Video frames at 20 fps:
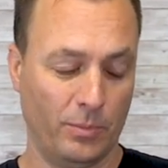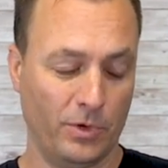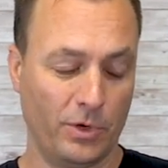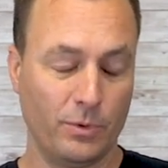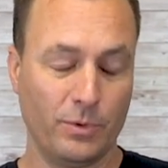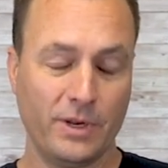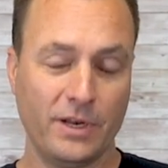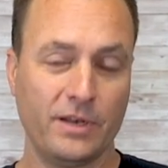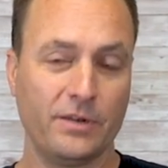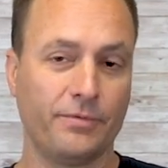
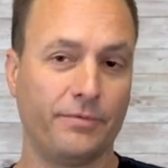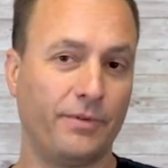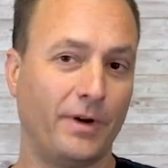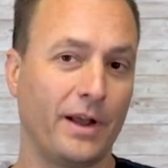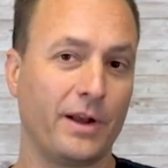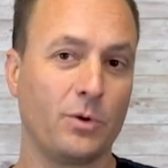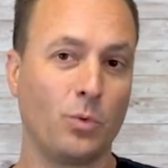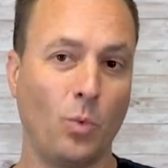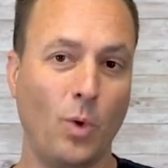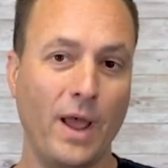You need to
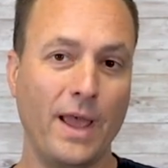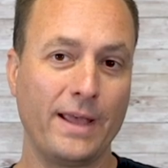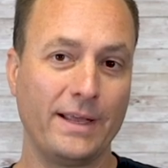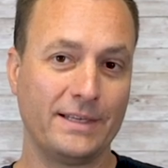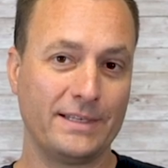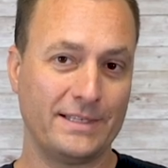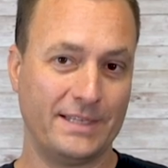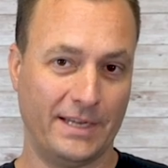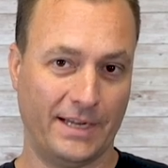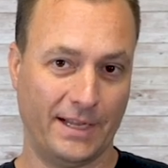find
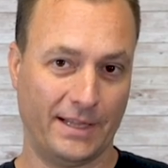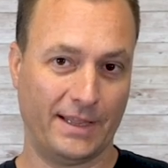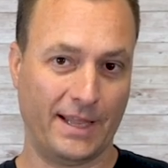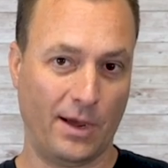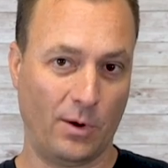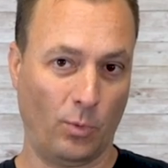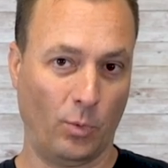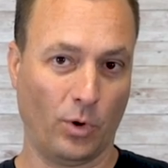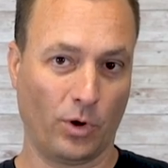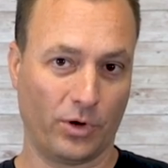ways to get
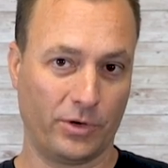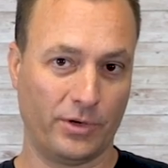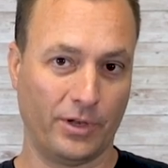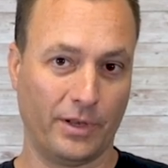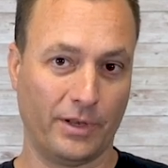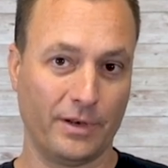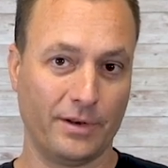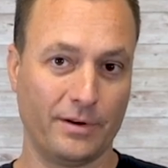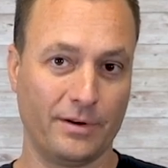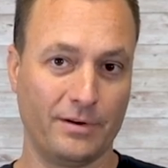that work
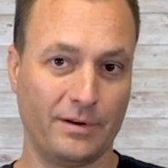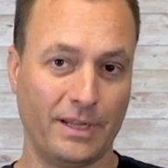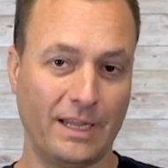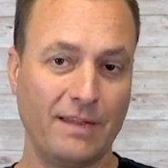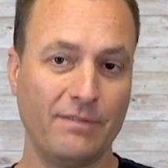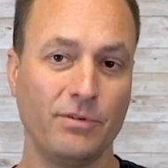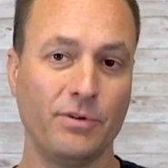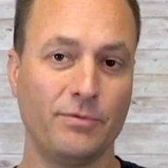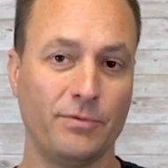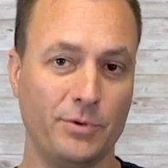done,
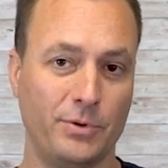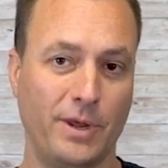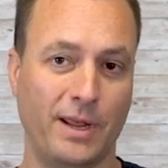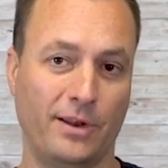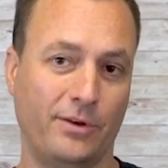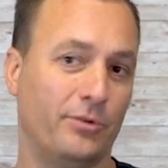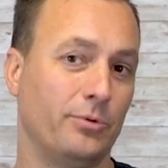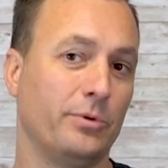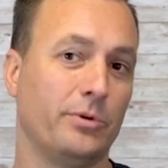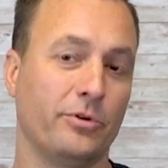even if you
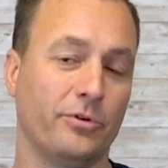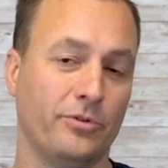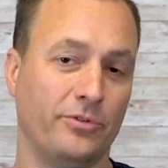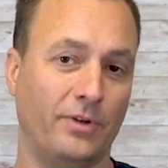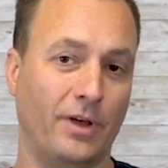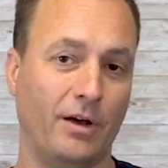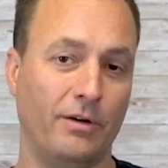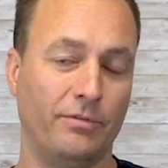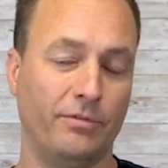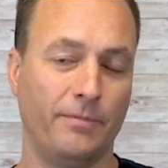can't do it
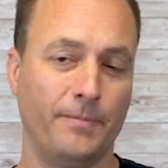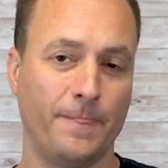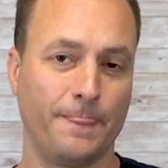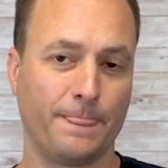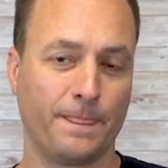yourself.